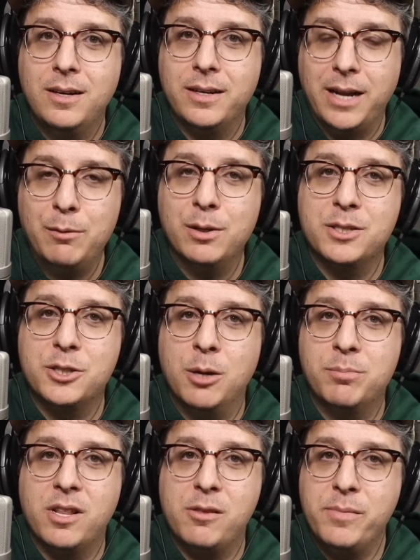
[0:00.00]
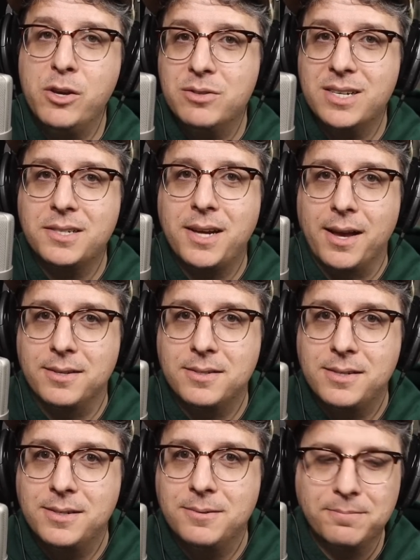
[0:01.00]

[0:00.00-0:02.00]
Now let's jump to the music test.